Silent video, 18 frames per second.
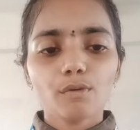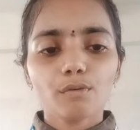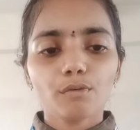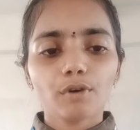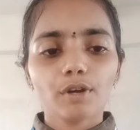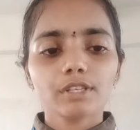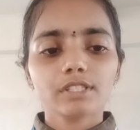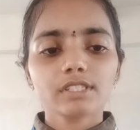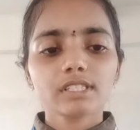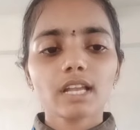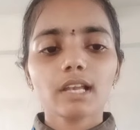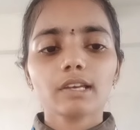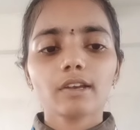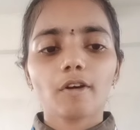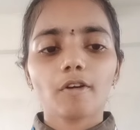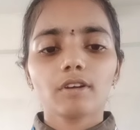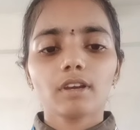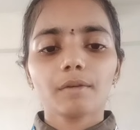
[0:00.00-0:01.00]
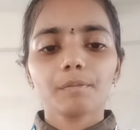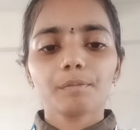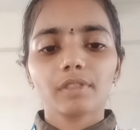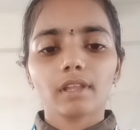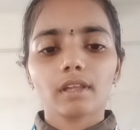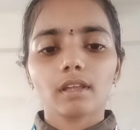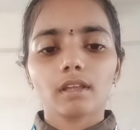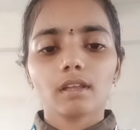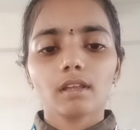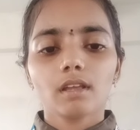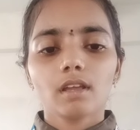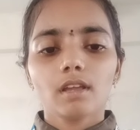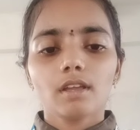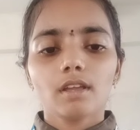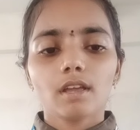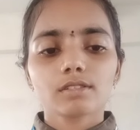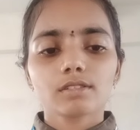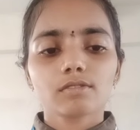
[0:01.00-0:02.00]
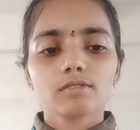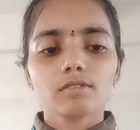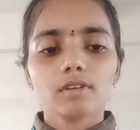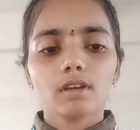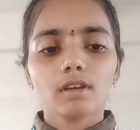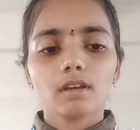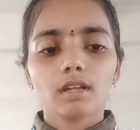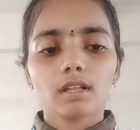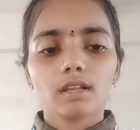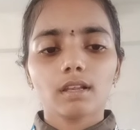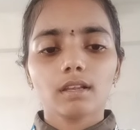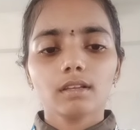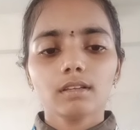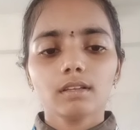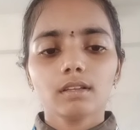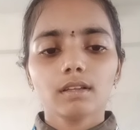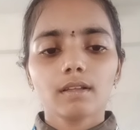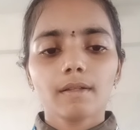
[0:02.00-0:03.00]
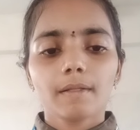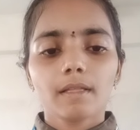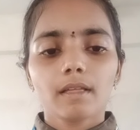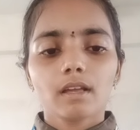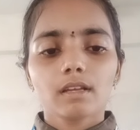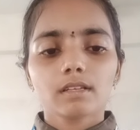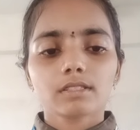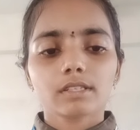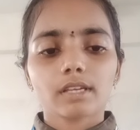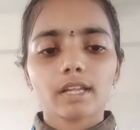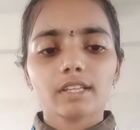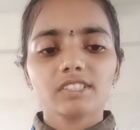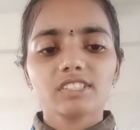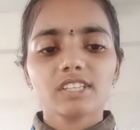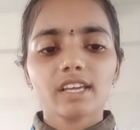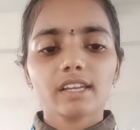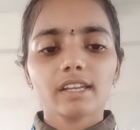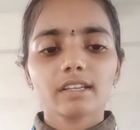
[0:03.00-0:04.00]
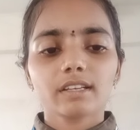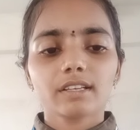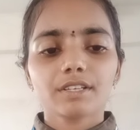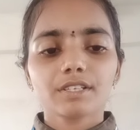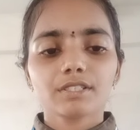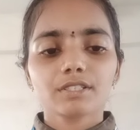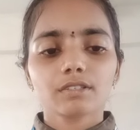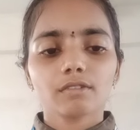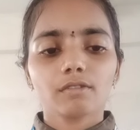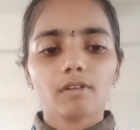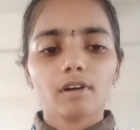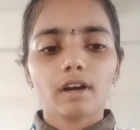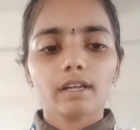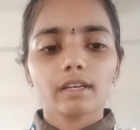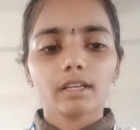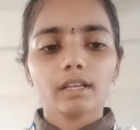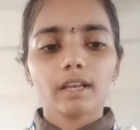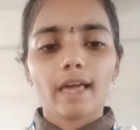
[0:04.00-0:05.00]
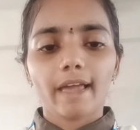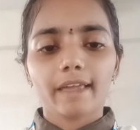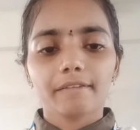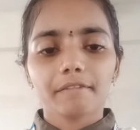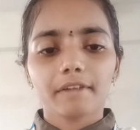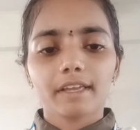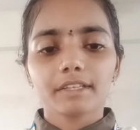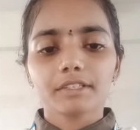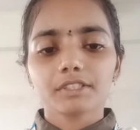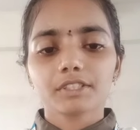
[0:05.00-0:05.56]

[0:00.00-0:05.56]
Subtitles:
original developed the SQL structure English query language.